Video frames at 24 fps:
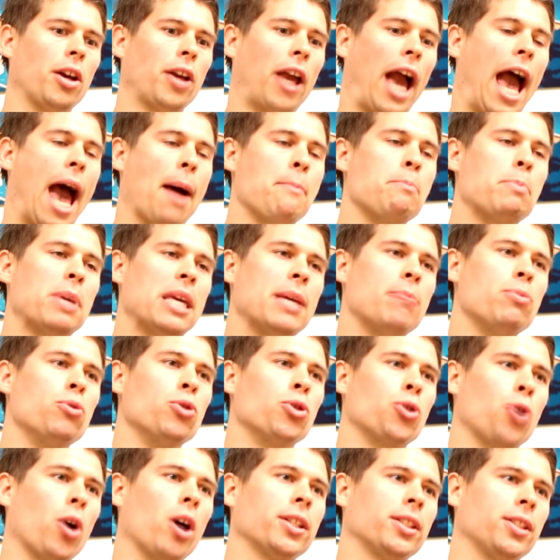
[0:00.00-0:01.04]
can
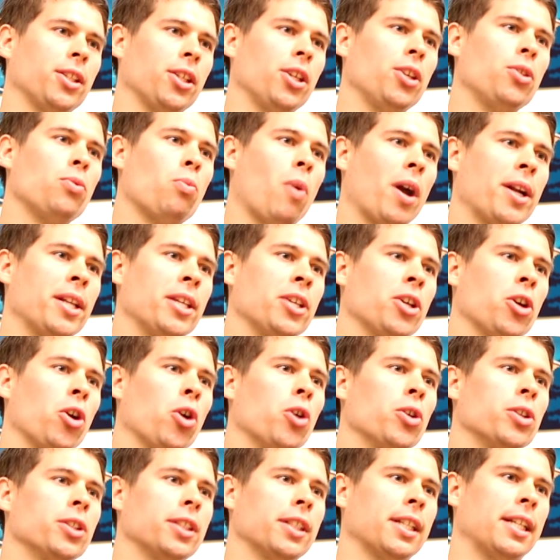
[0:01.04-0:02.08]
people trust you when you
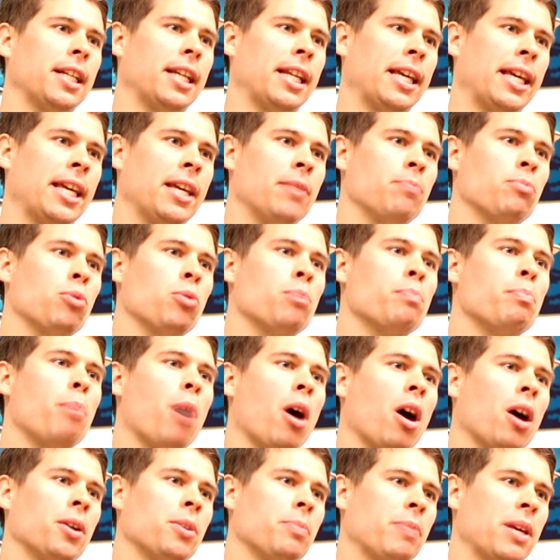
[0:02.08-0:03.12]
constantly
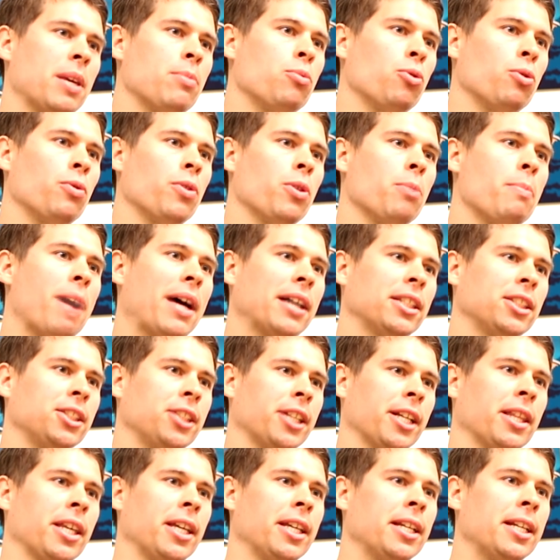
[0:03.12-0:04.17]
bombard people with the
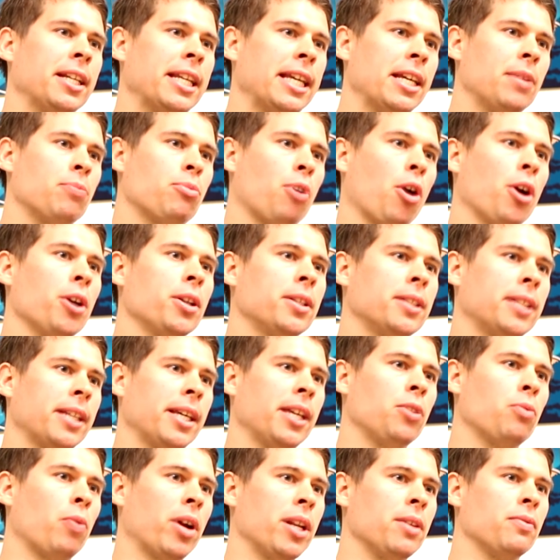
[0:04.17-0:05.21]
messaging that you need
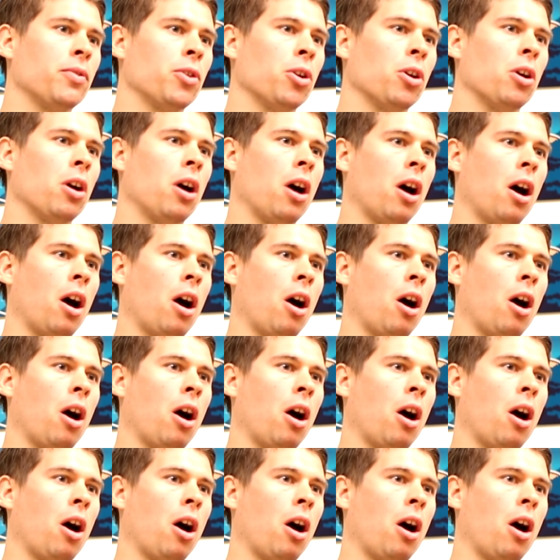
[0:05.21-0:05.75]
protein when you've got